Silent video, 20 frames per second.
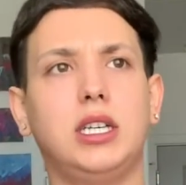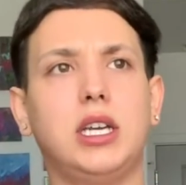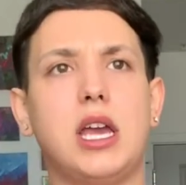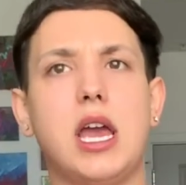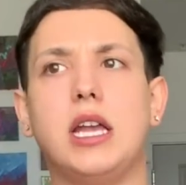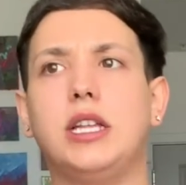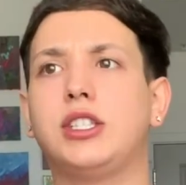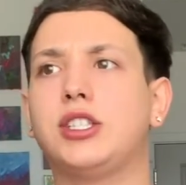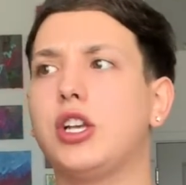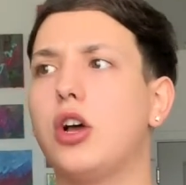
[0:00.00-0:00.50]

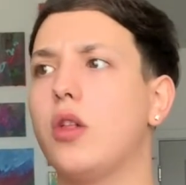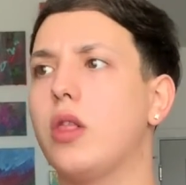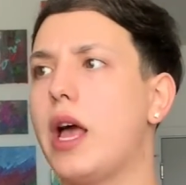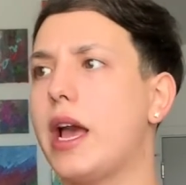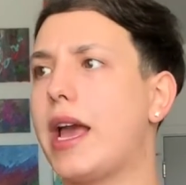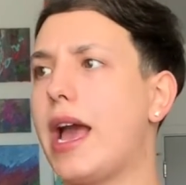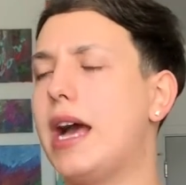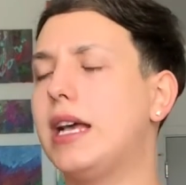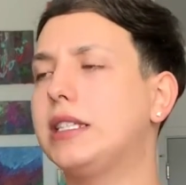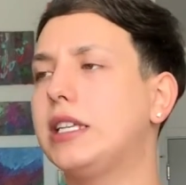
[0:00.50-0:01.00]
And so
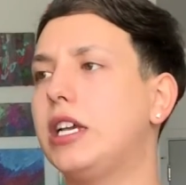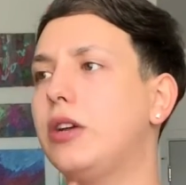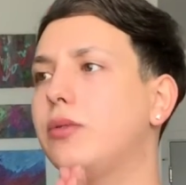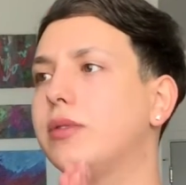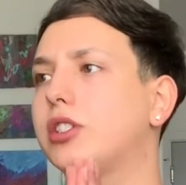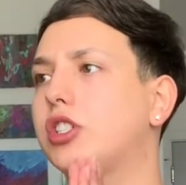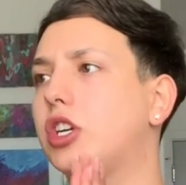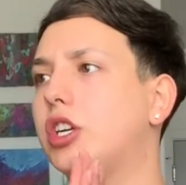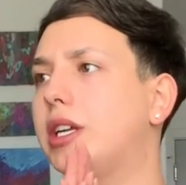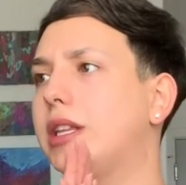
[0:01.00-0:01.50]
like, as I was
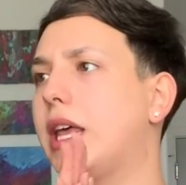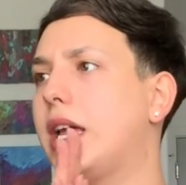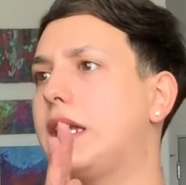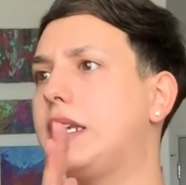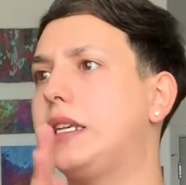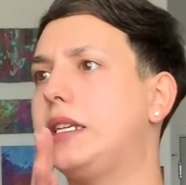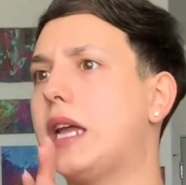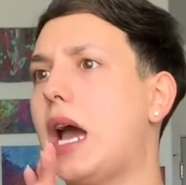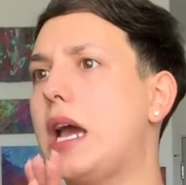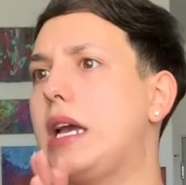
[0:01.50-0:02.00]
turning like
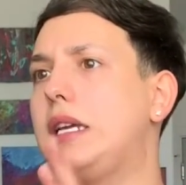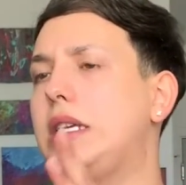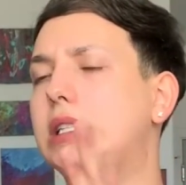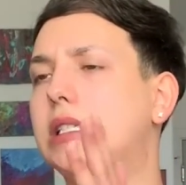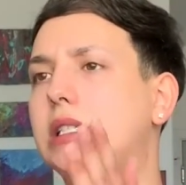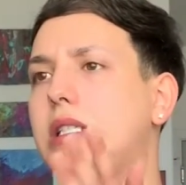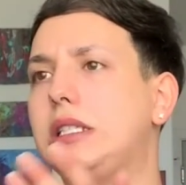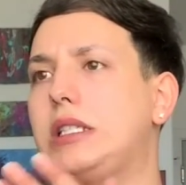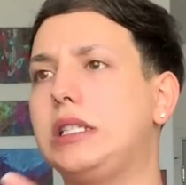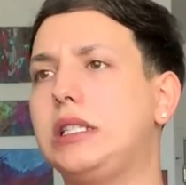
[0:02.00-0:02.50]
19, I
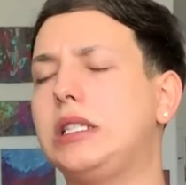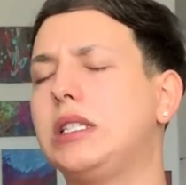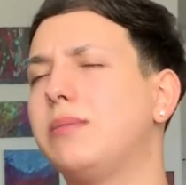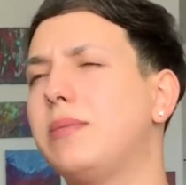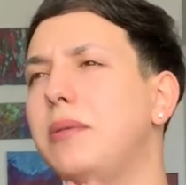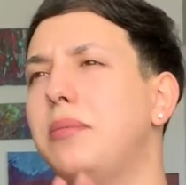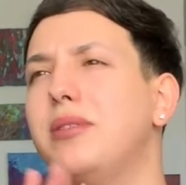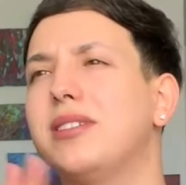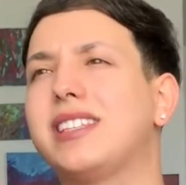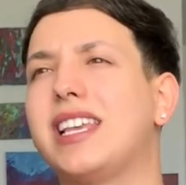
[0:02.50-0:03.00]

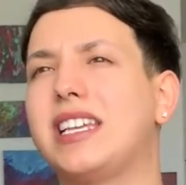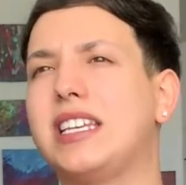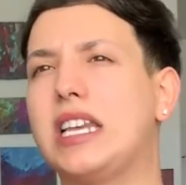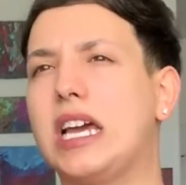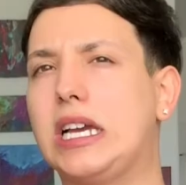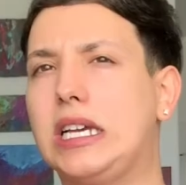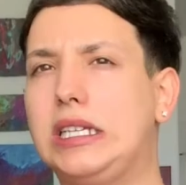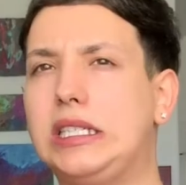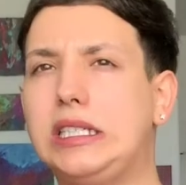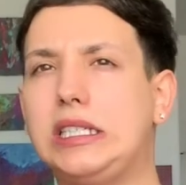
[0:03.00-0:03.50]
think it was like
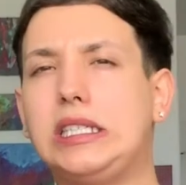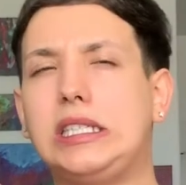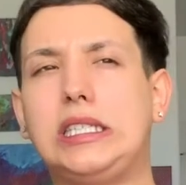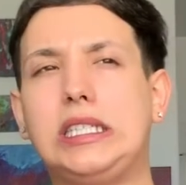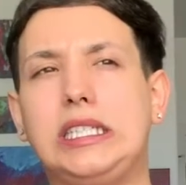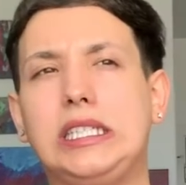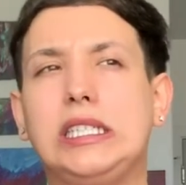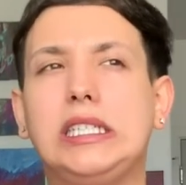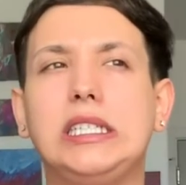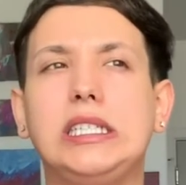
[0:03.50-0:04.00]

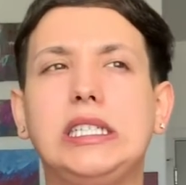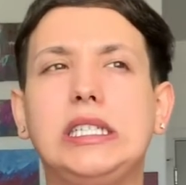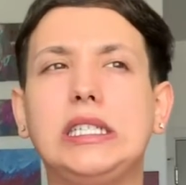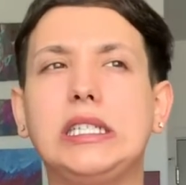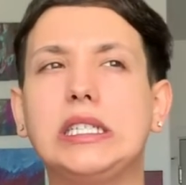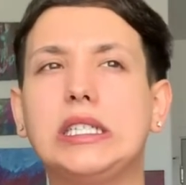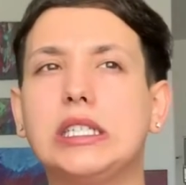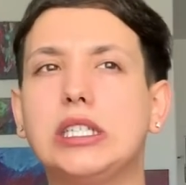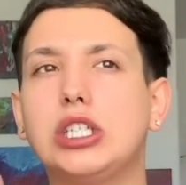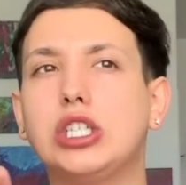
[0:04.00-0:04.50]

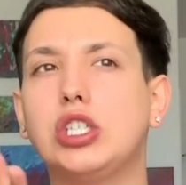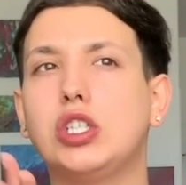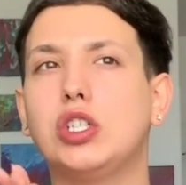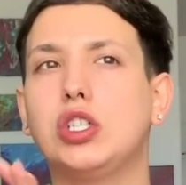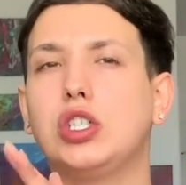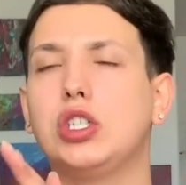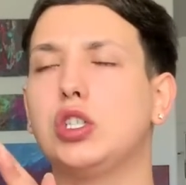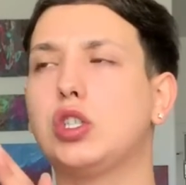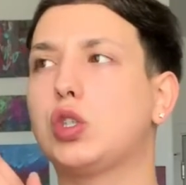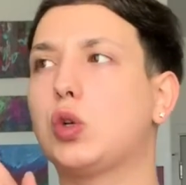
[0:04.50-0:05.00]
19,
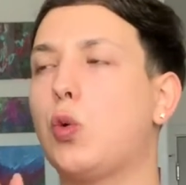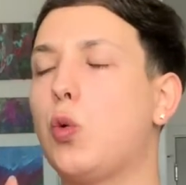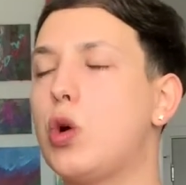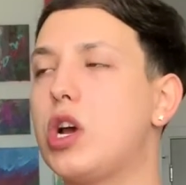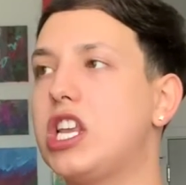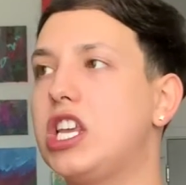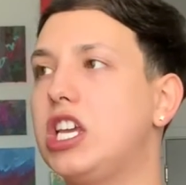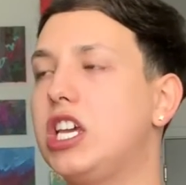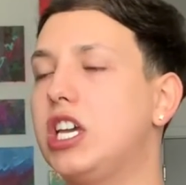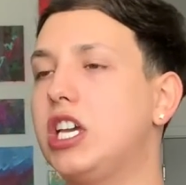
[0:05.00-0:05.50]

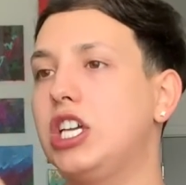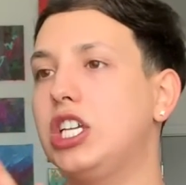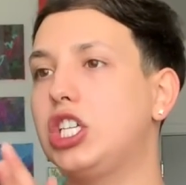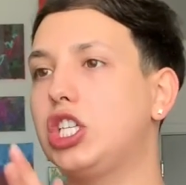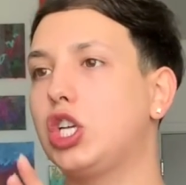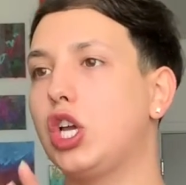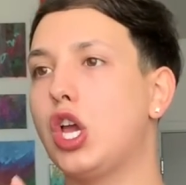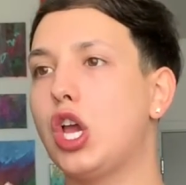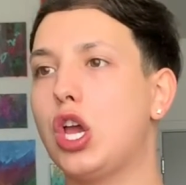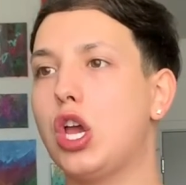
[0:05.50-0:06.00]

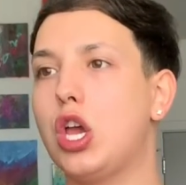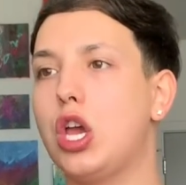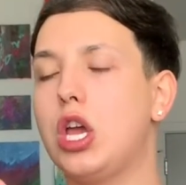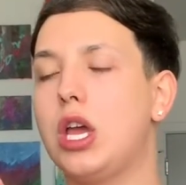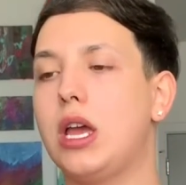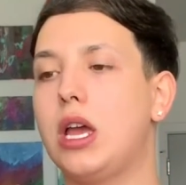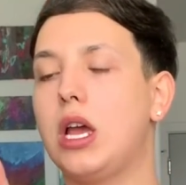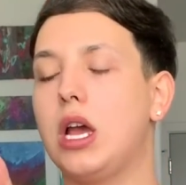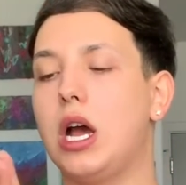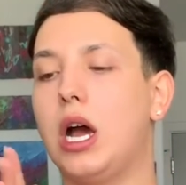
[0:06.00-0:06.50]
20-ish.
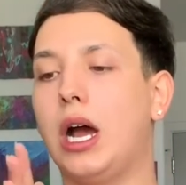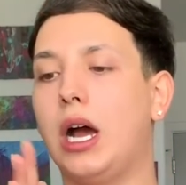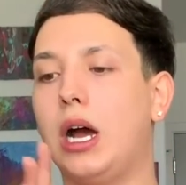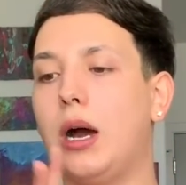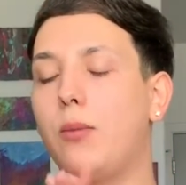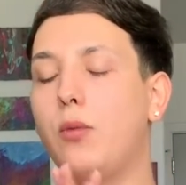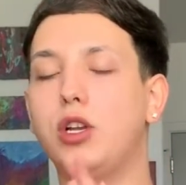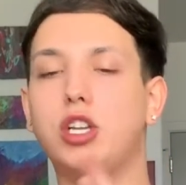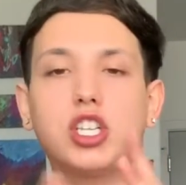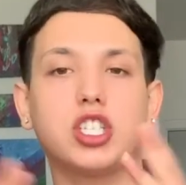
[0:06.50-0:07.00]

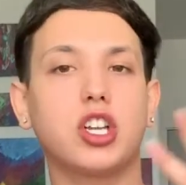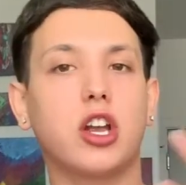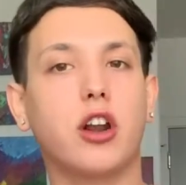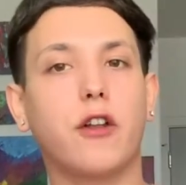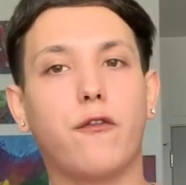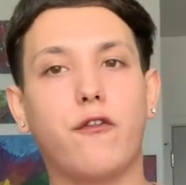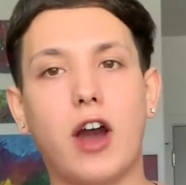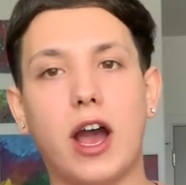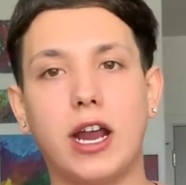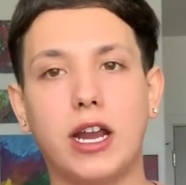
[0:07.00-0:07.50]
We just
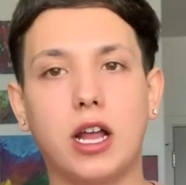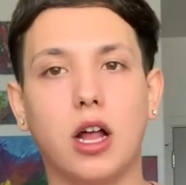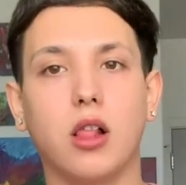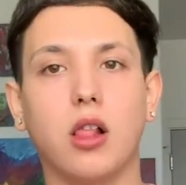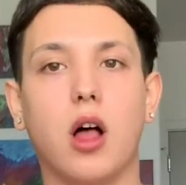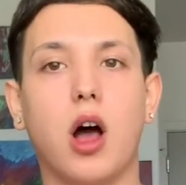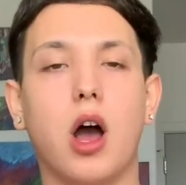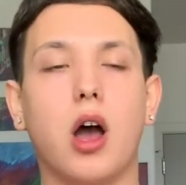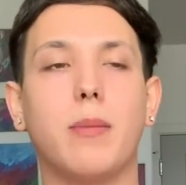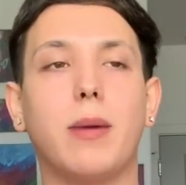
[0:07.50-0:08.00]
started fighting a
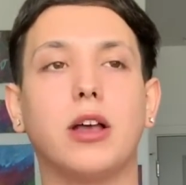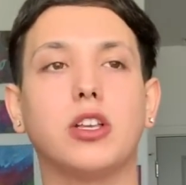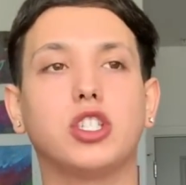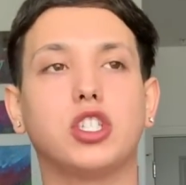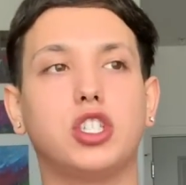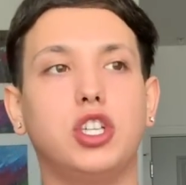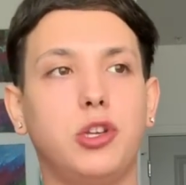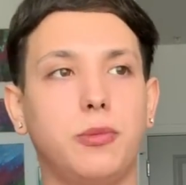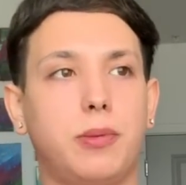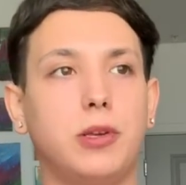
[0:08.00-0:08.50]
lot about
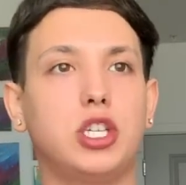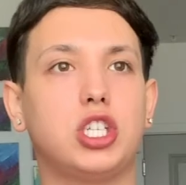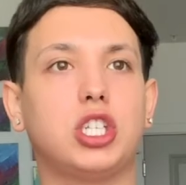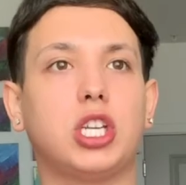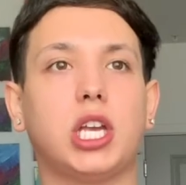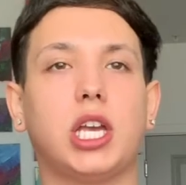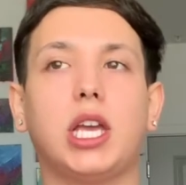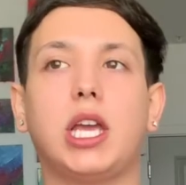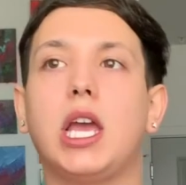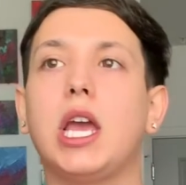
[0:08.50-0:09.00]
stupid
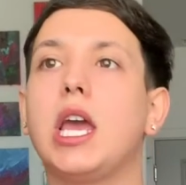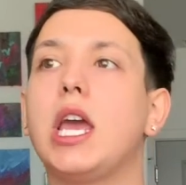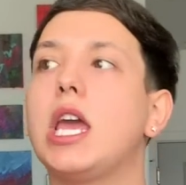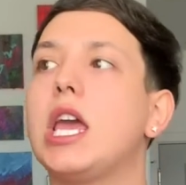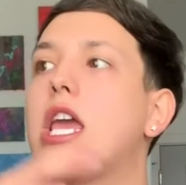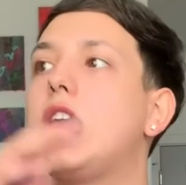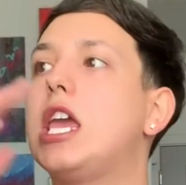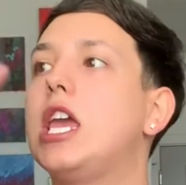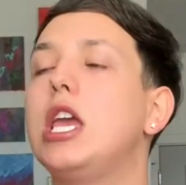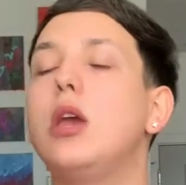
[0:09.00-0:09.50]
shit.
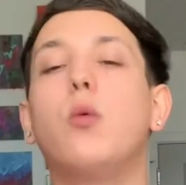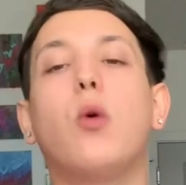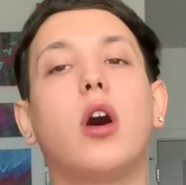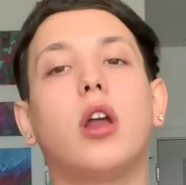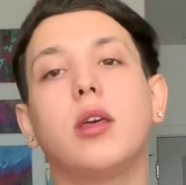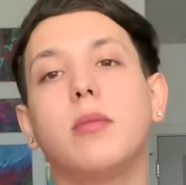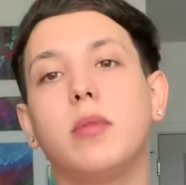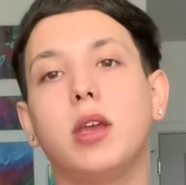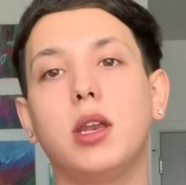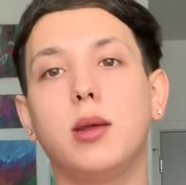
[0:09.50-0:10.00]
He
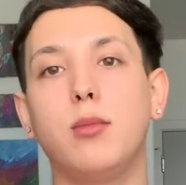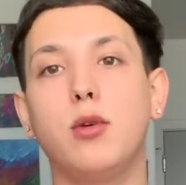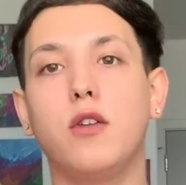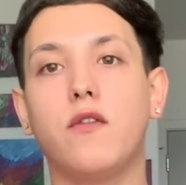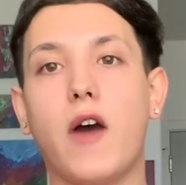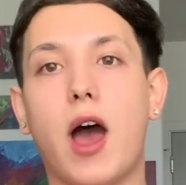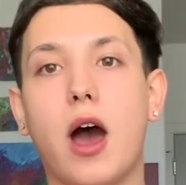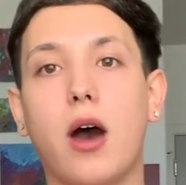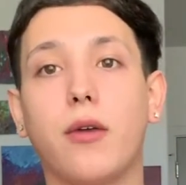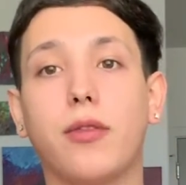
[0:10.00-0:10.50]
wanted me to move
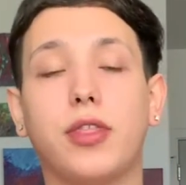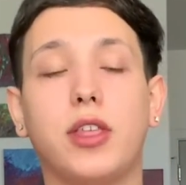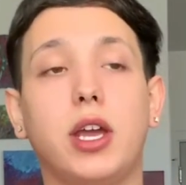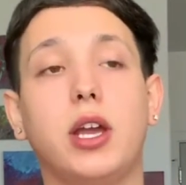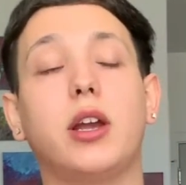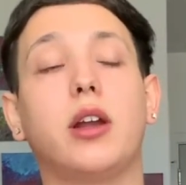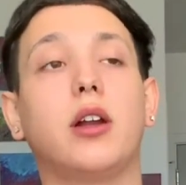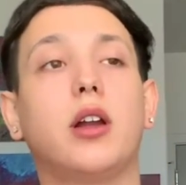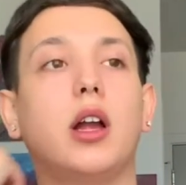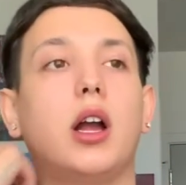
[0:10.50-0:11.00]
out
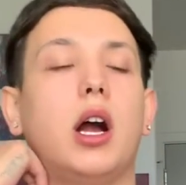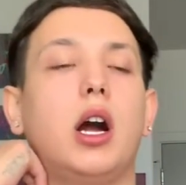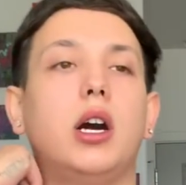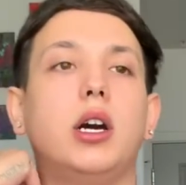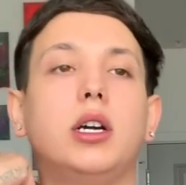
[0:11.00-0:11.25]
there.